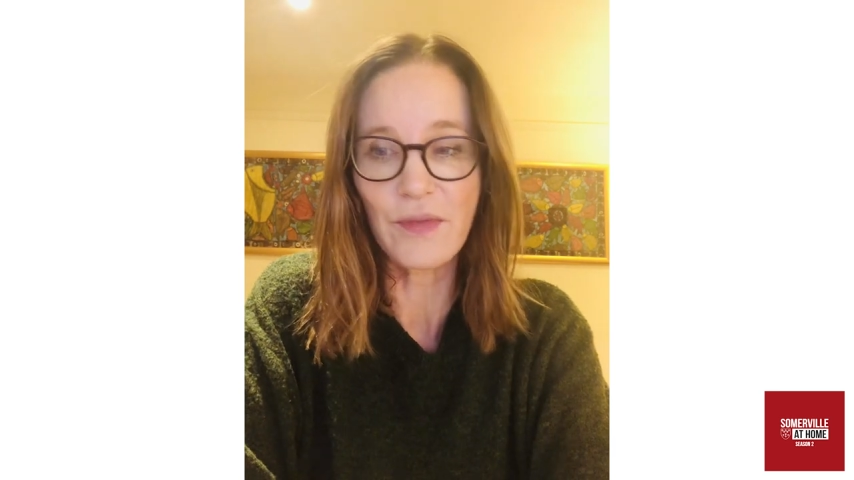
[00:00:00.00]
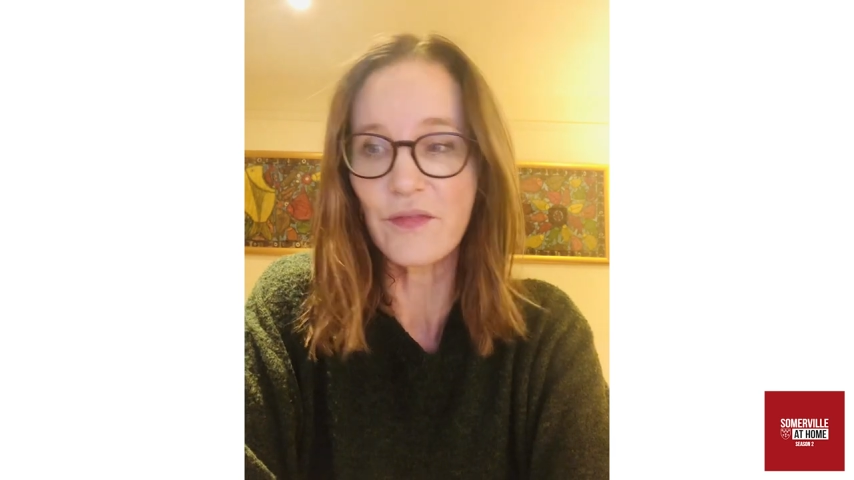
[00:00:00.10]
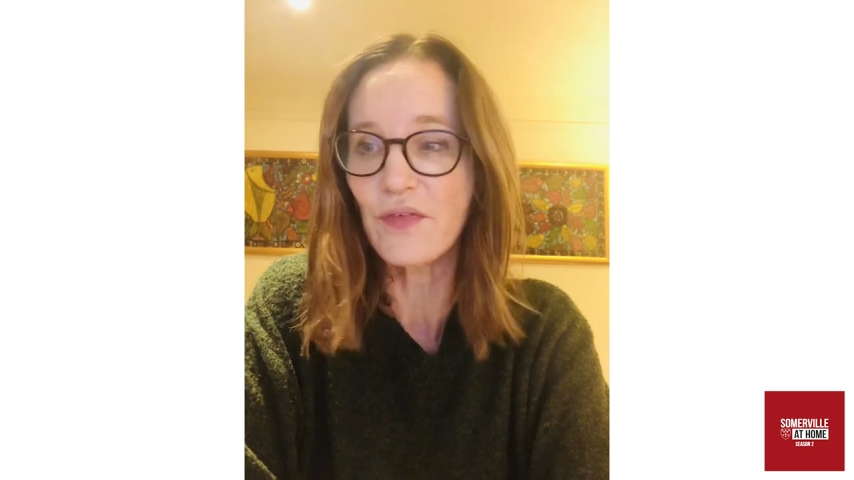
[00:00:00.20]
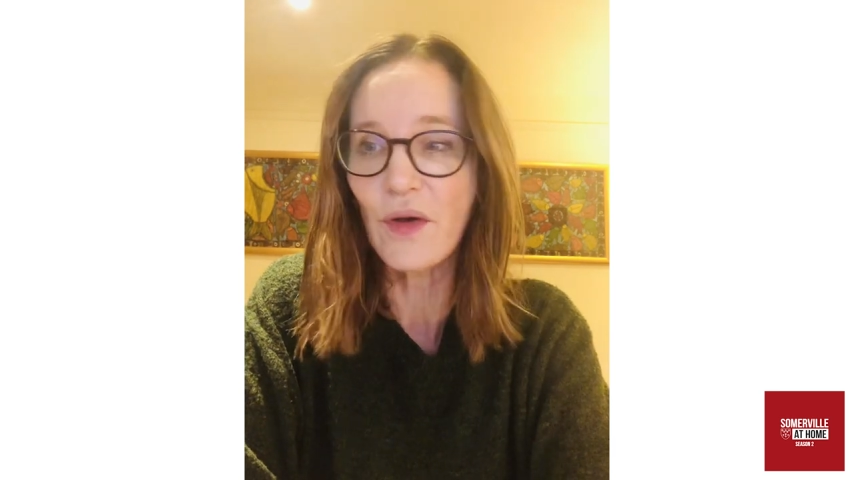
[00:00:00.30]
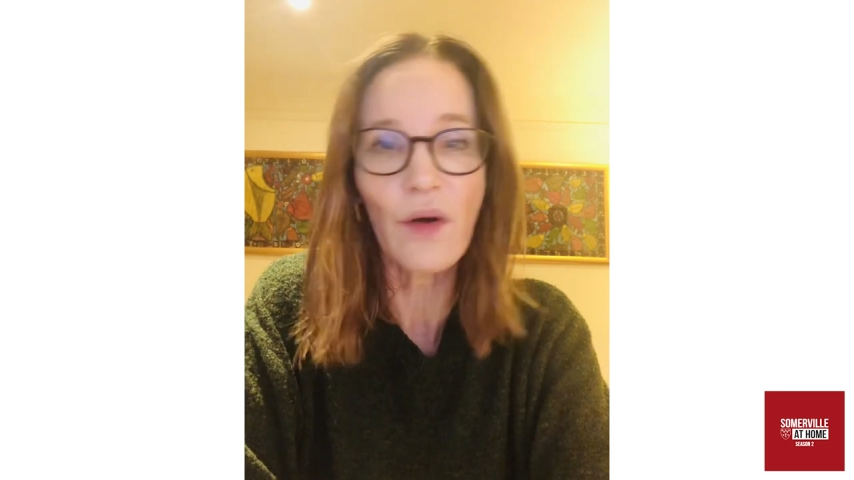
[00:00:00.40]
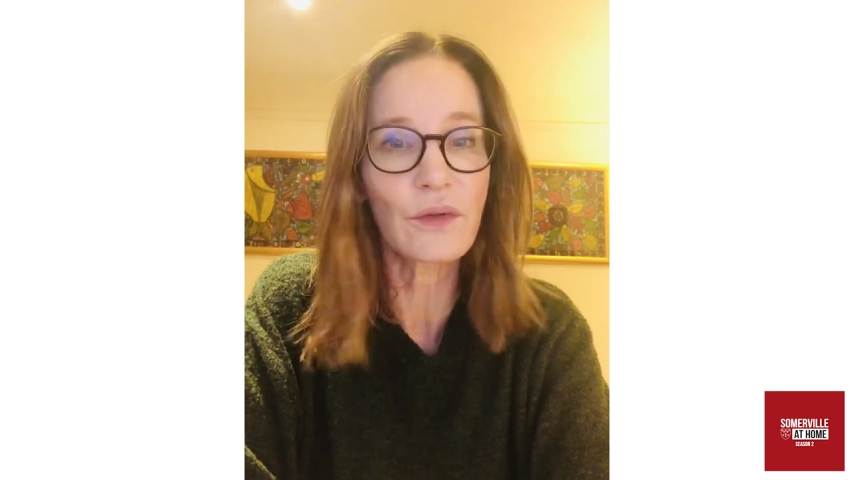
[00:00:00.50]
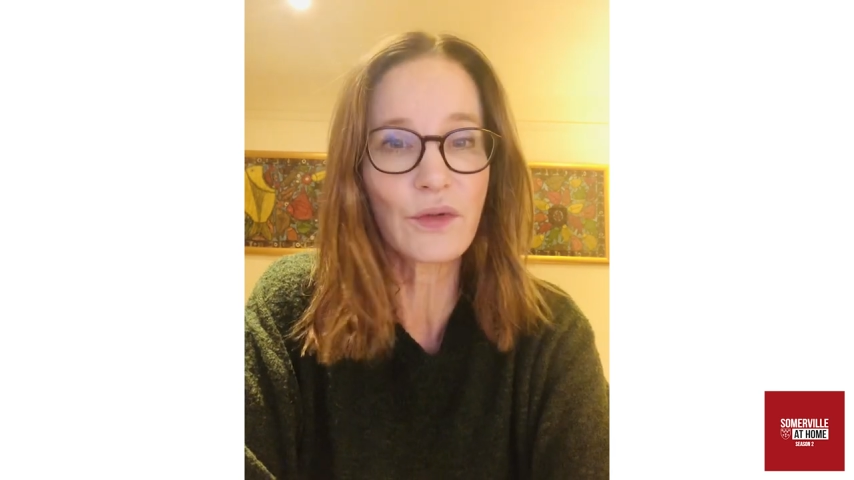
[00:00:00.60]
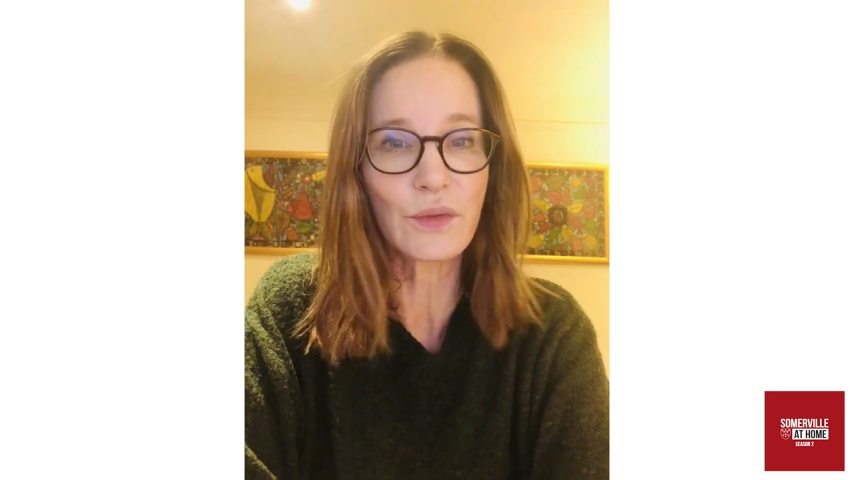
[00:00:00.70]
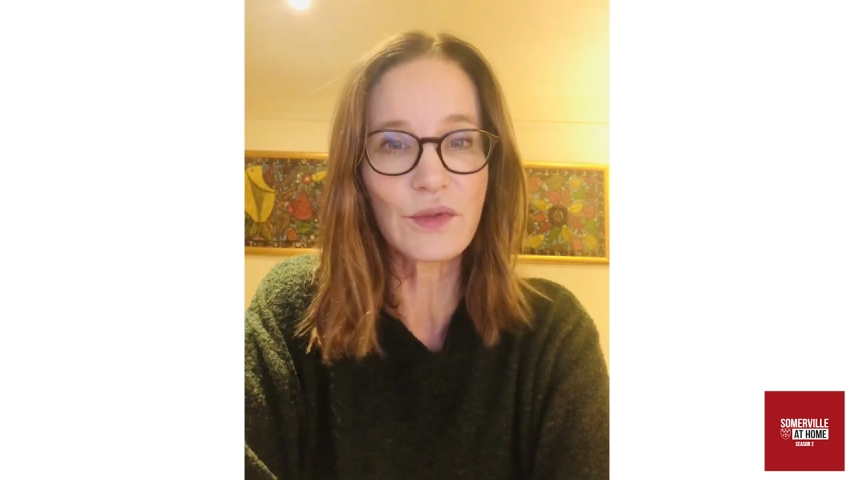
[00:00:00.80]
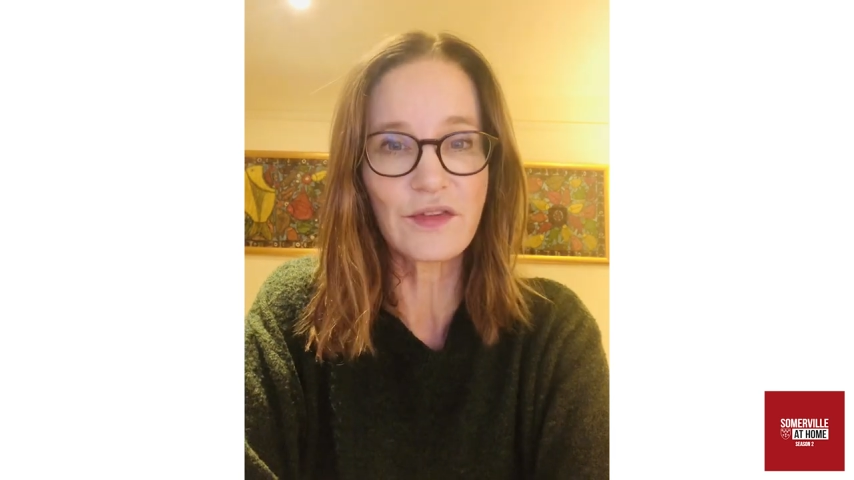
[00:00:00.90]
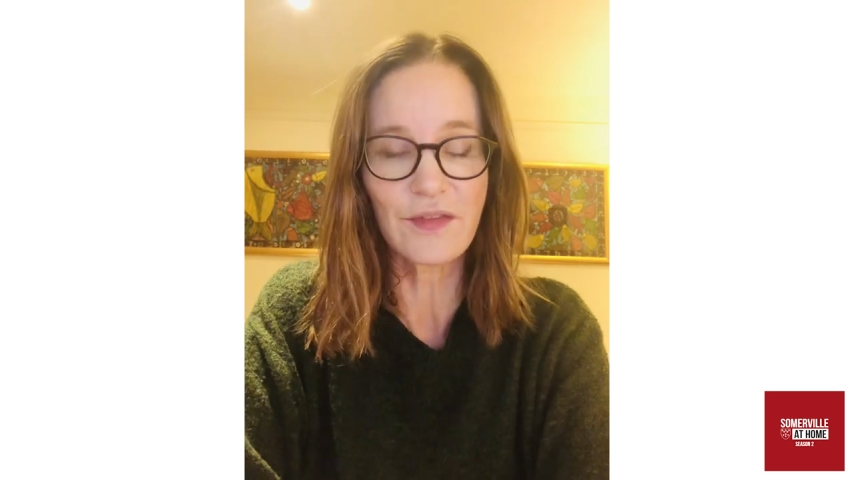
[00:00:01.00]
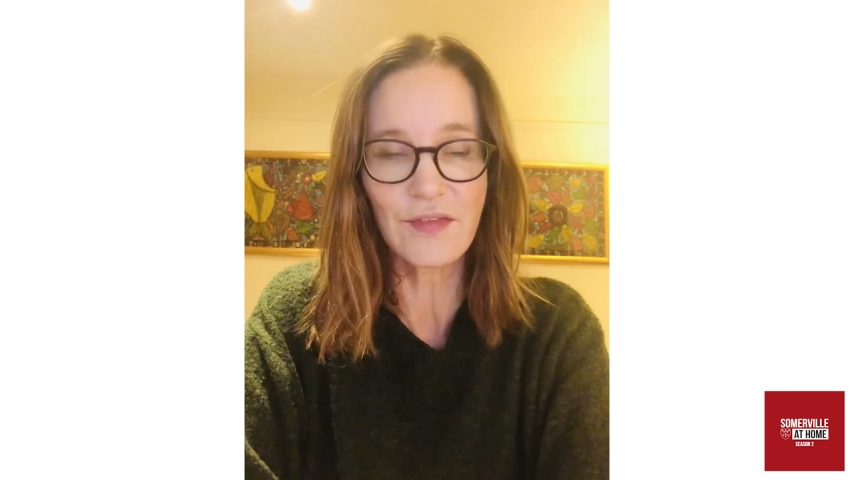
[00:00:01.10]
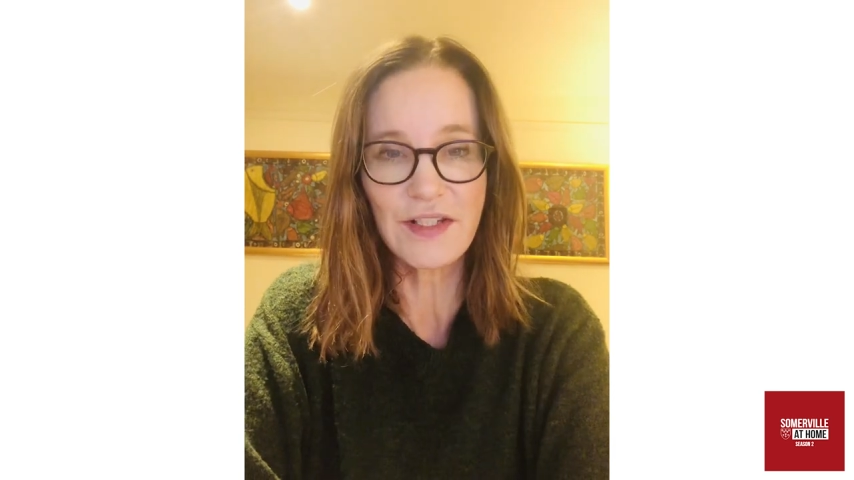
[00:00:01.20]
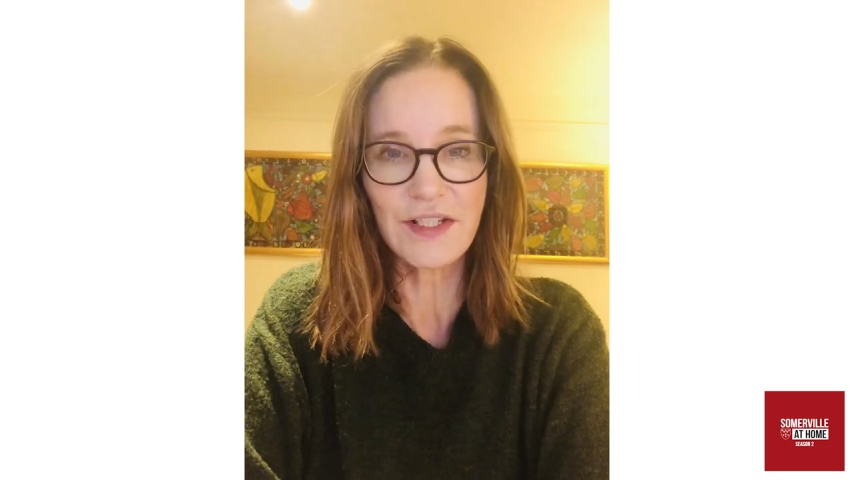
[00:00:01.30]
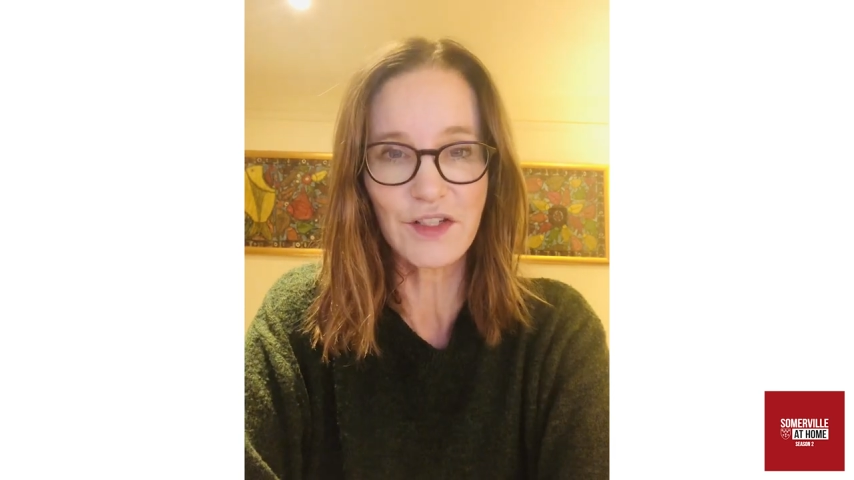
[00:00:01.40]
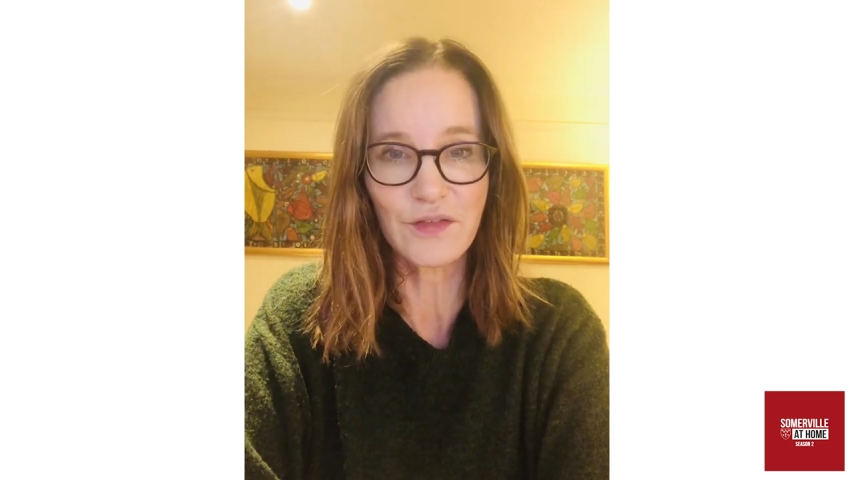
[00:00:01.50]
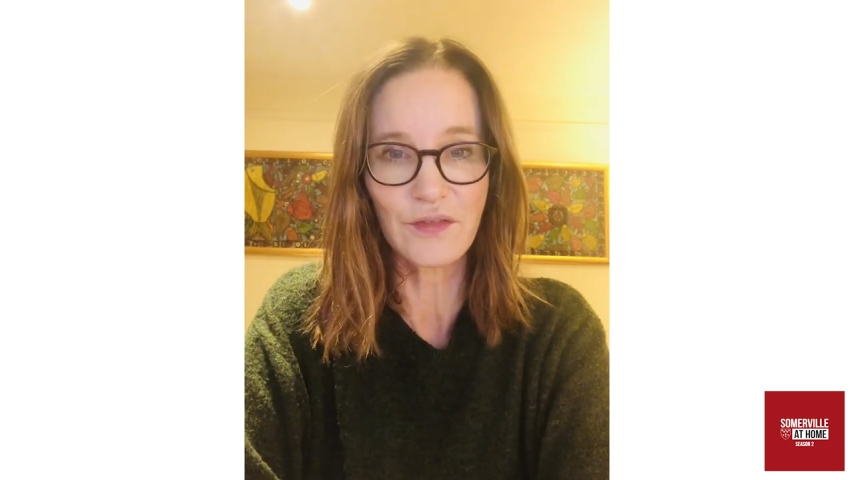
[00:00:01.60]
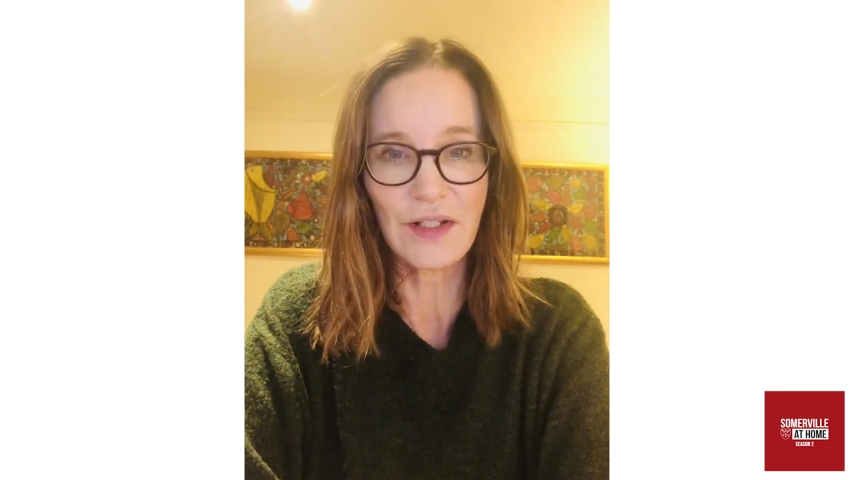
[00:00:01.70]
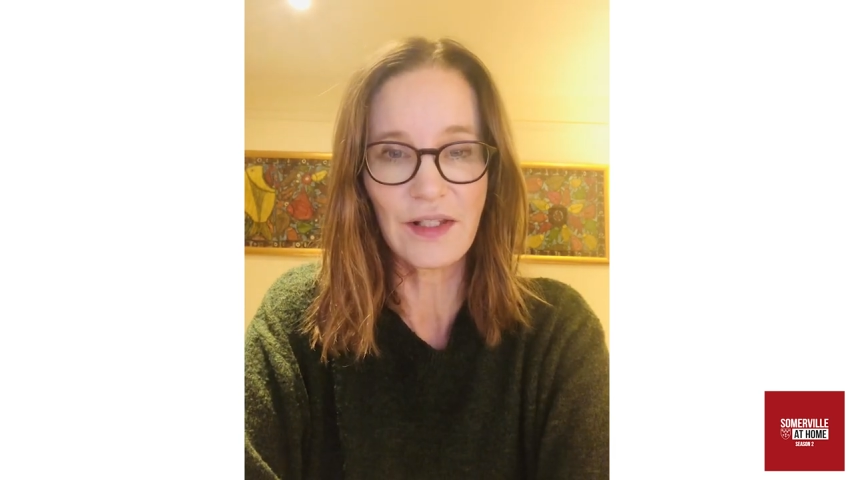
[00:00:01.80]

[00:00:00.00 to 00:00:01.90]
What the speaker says: forgotten corners of the dictionary.